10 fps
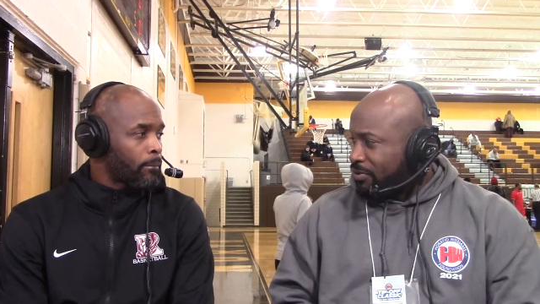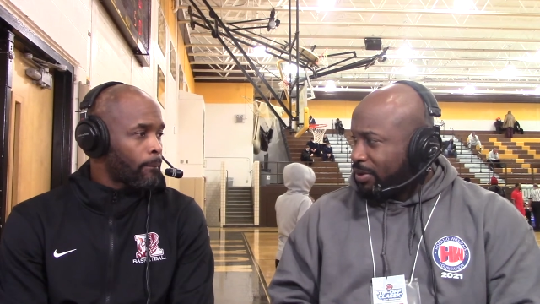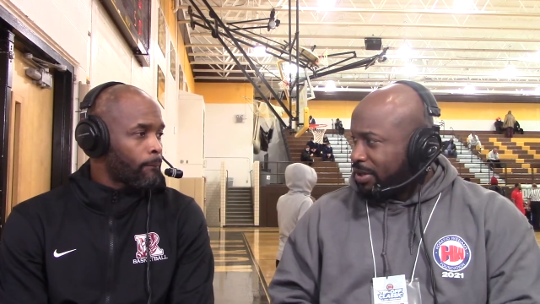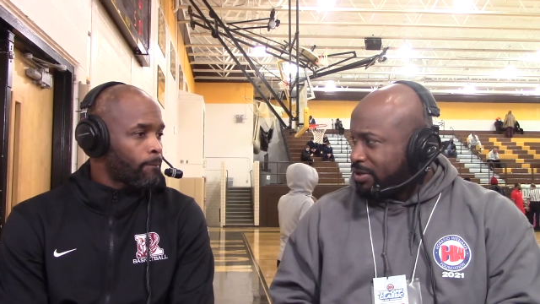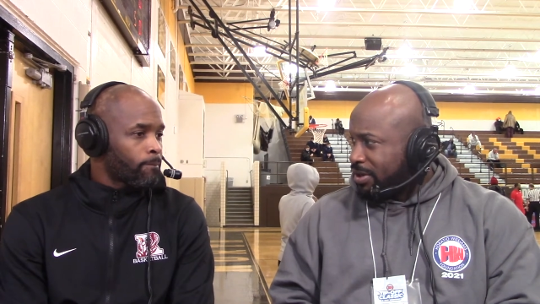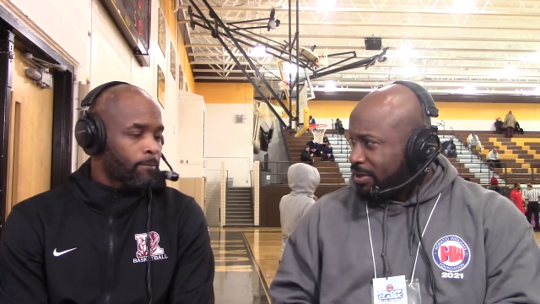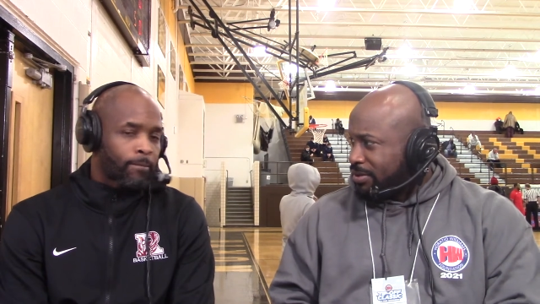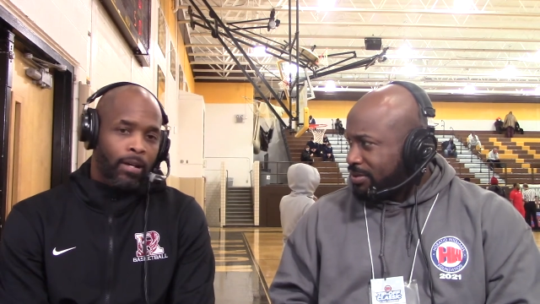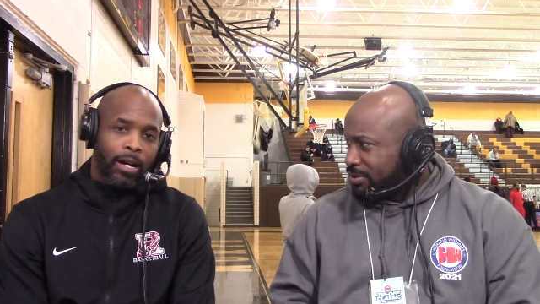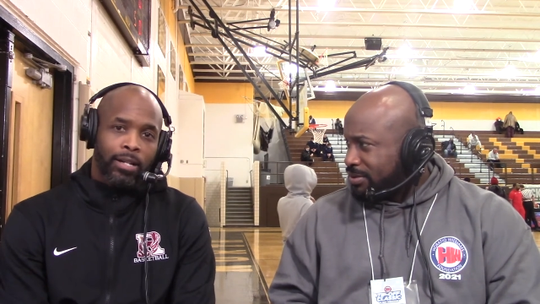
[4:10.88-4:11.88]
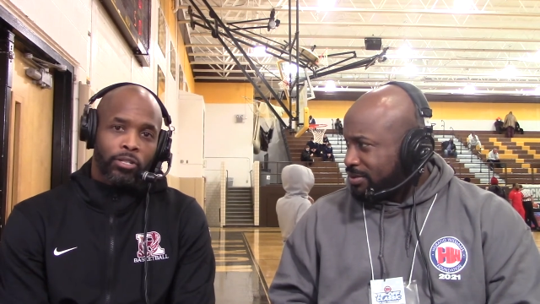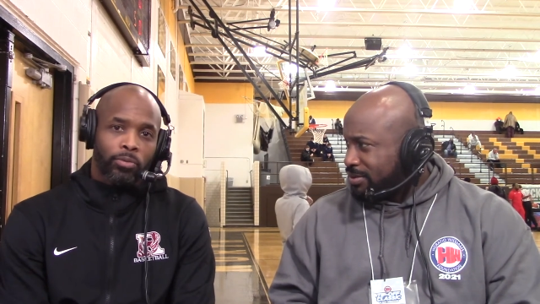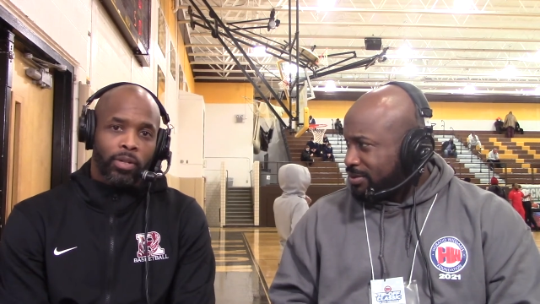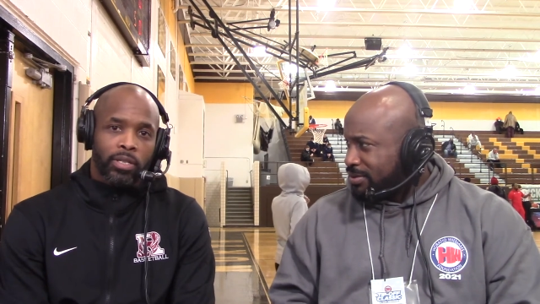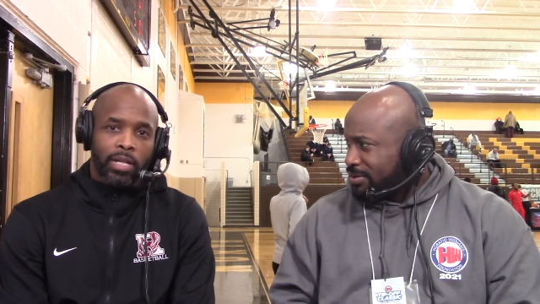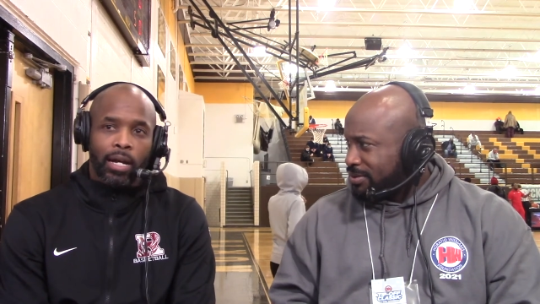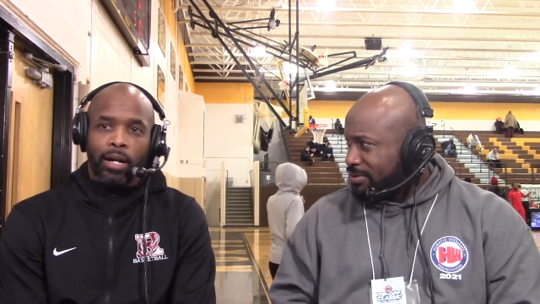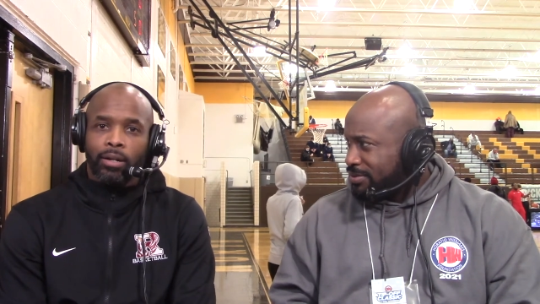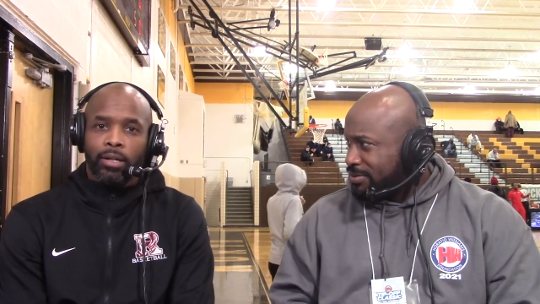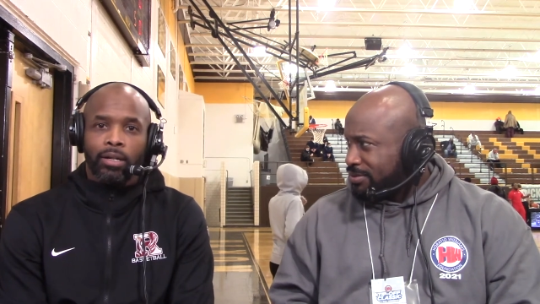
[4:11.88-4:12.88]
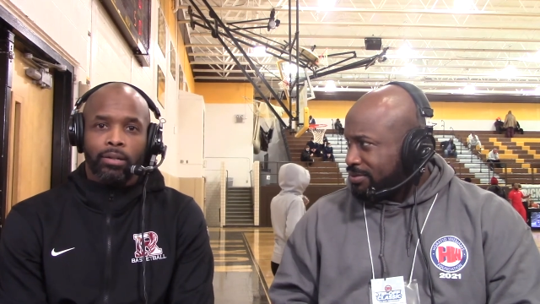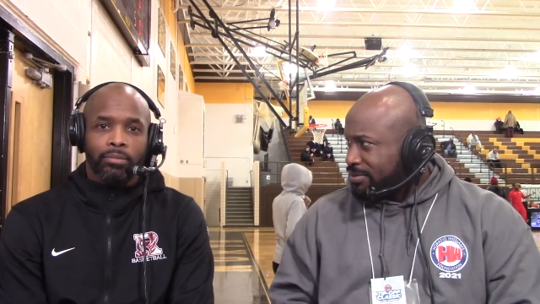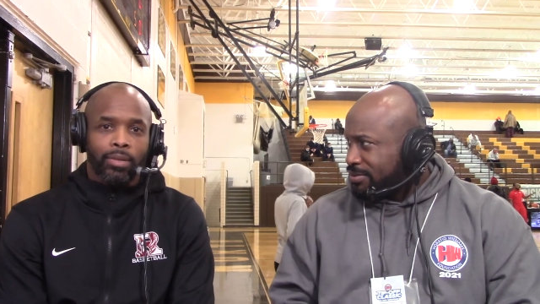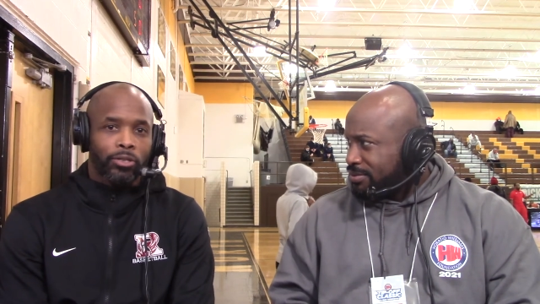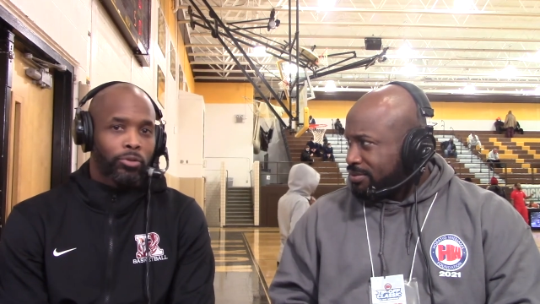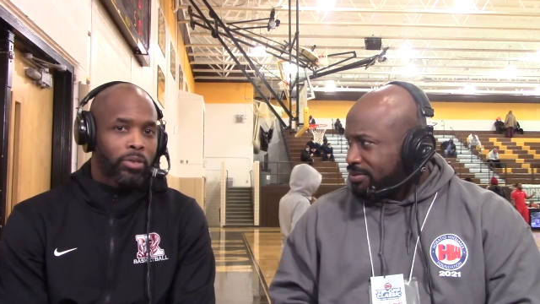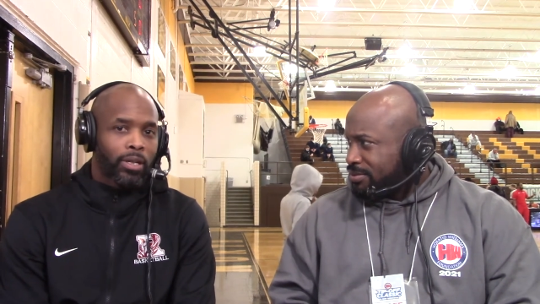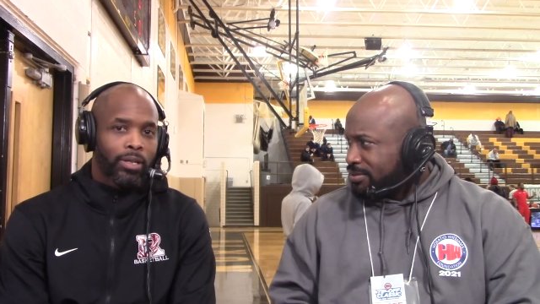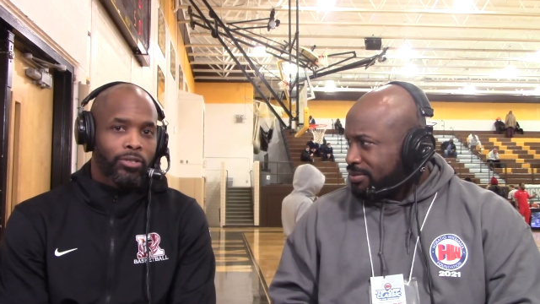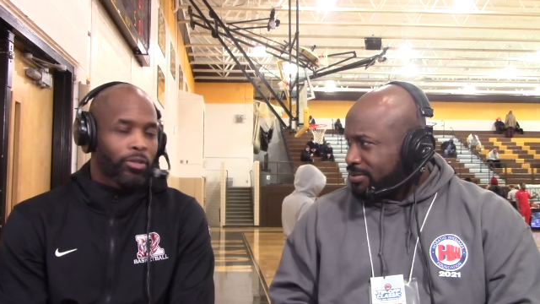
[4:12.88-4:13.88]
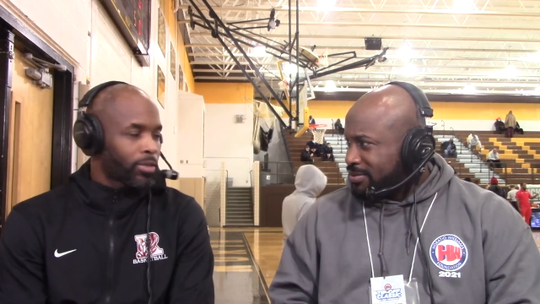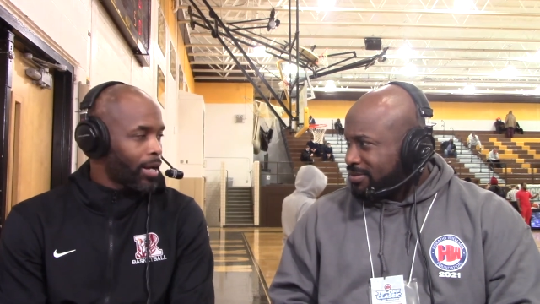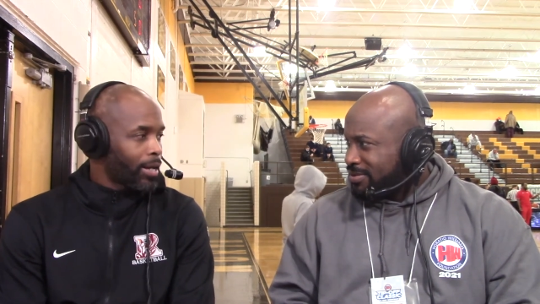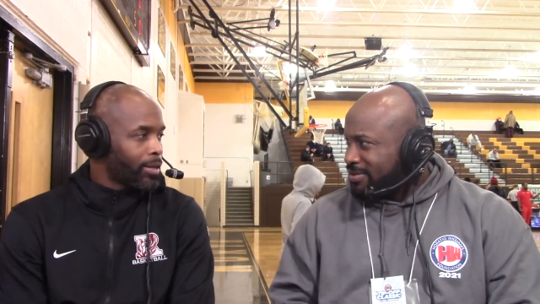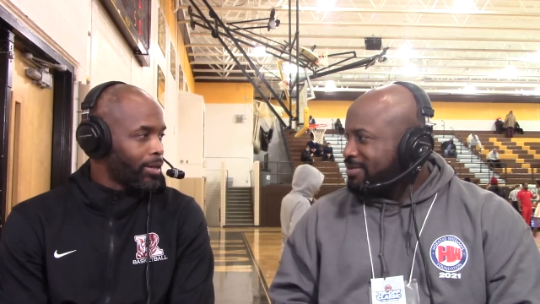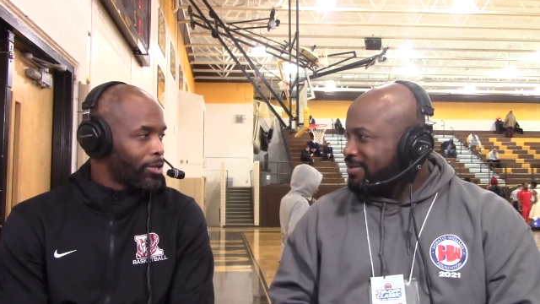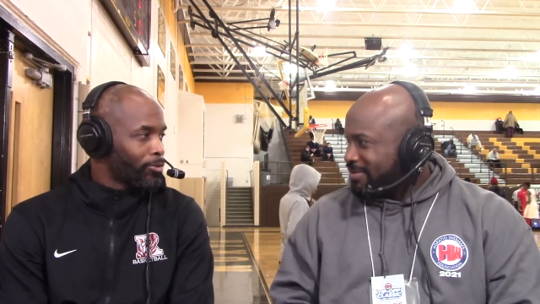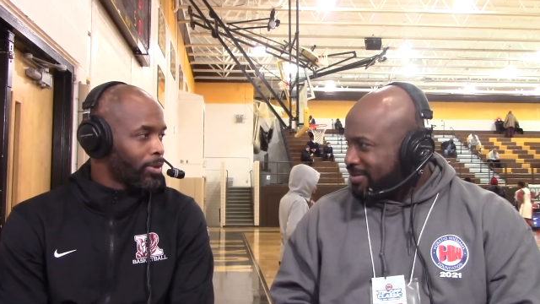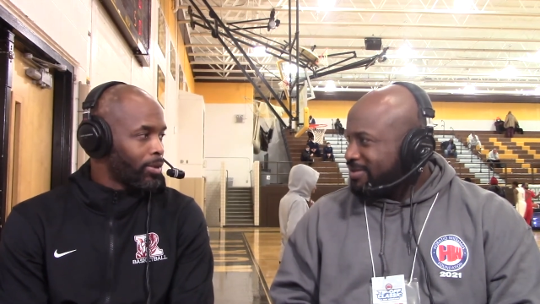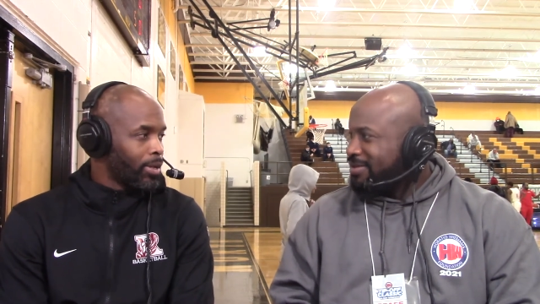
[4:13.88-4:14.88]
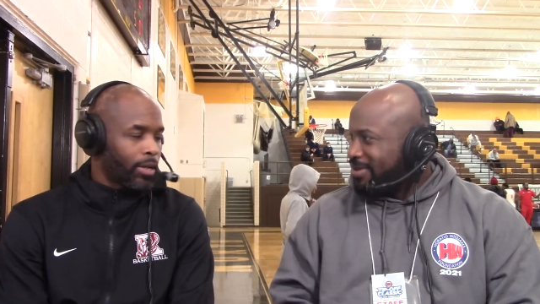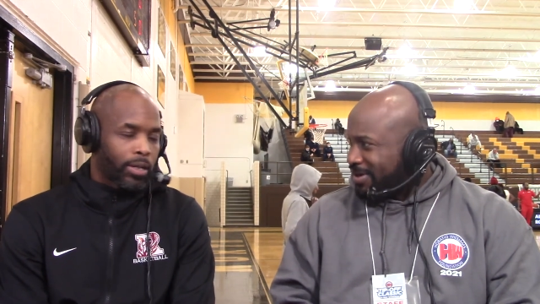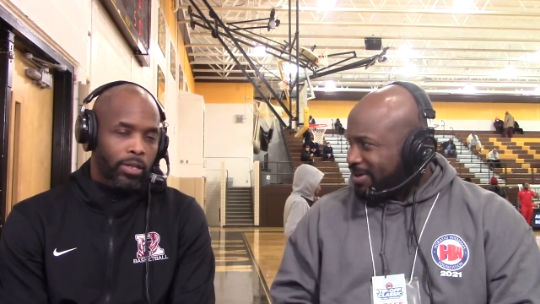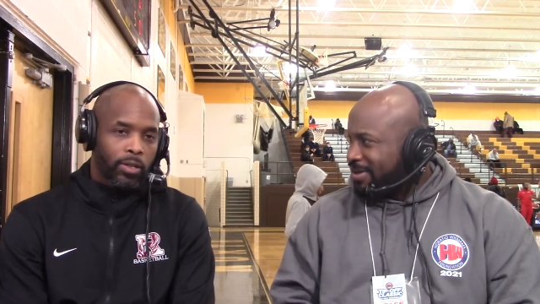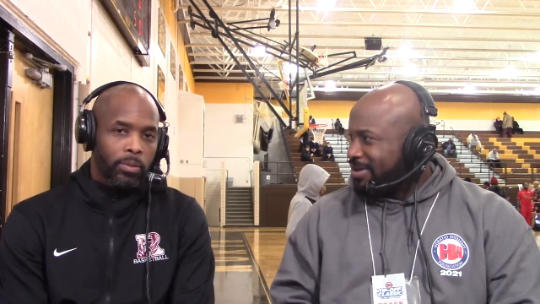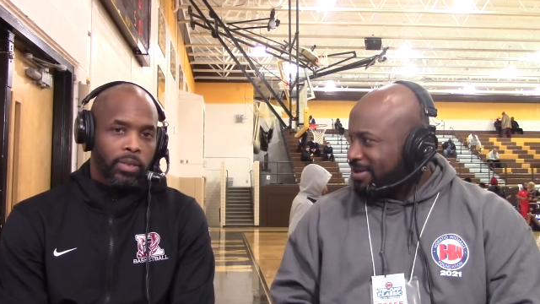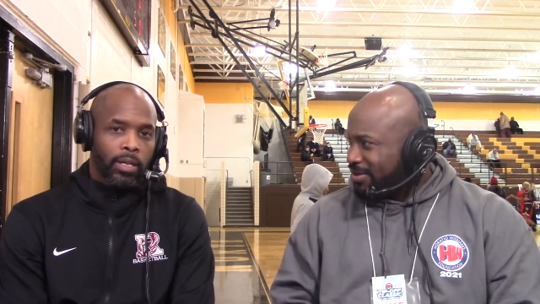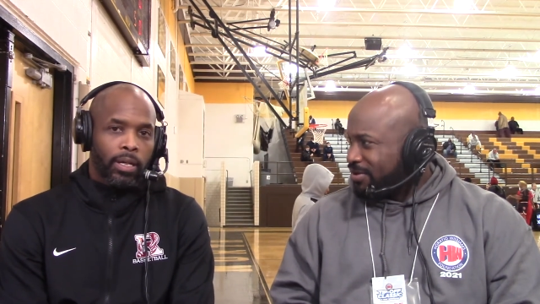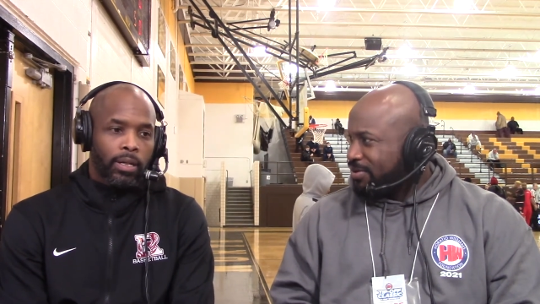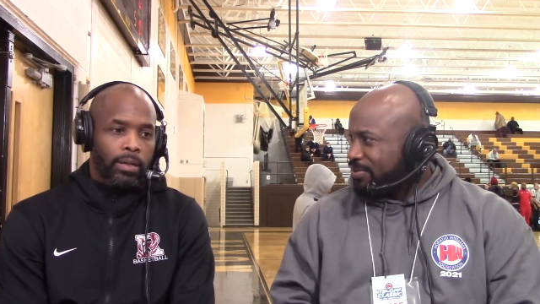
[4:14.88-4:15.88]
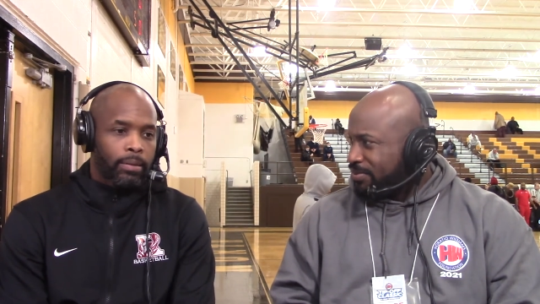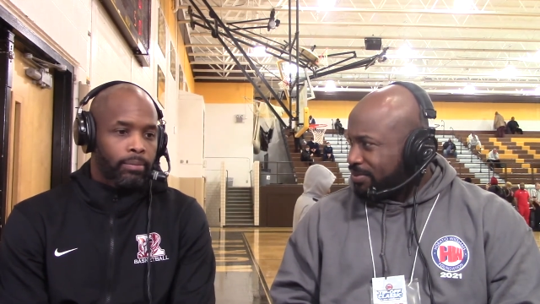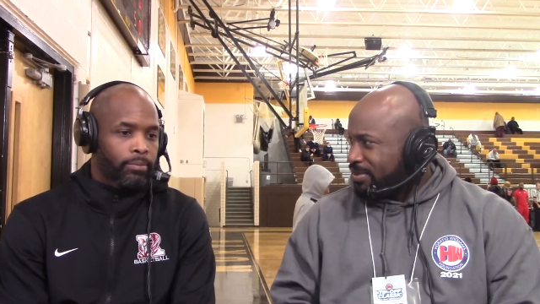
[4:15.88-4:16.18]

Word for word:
Speaker 1: we let you go? I just want to shout out uh, my two sons, Josiah Israel. You know what I'm saying? Um,